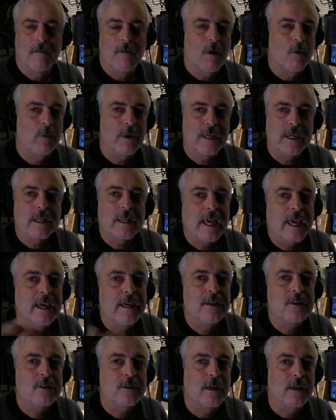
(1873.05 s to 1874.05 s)
Well, we can
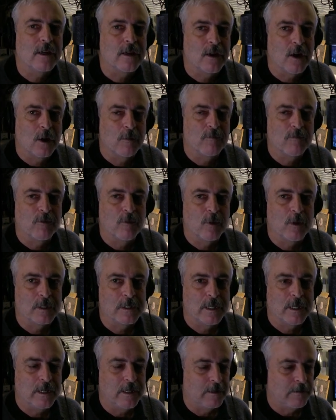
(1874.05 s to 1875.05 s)
age date
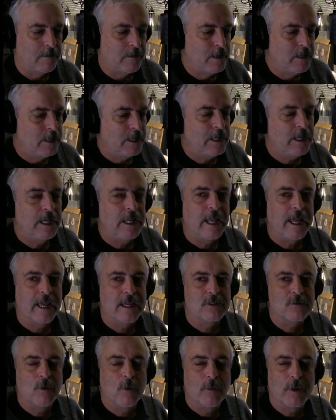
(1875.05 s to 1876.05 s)
carbon-14. It
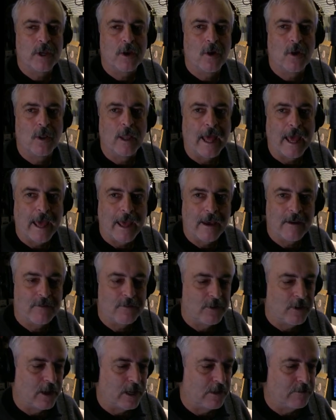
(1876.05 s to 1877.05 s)
has what we call a
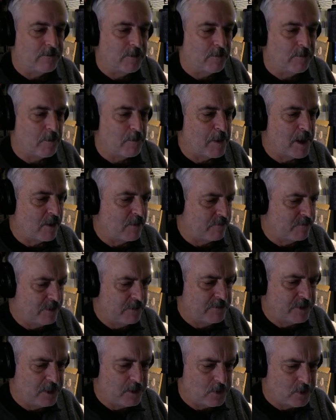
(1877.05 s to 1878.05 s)
half-life of about
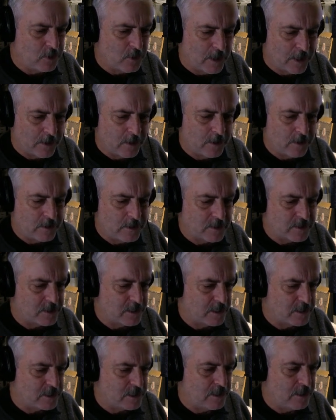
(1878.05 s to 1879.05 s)

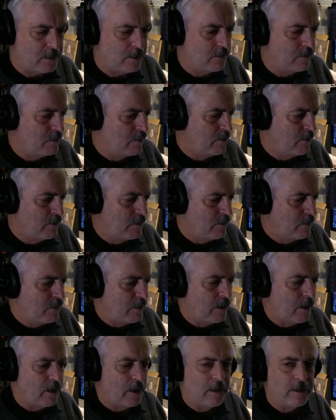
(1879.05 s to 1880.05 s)
5,260
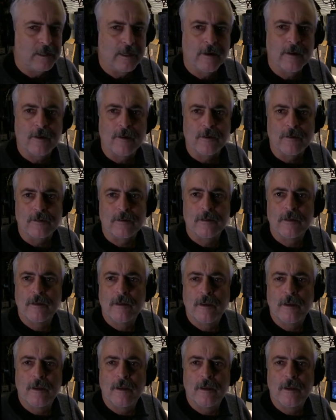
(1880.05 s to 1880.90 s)
years.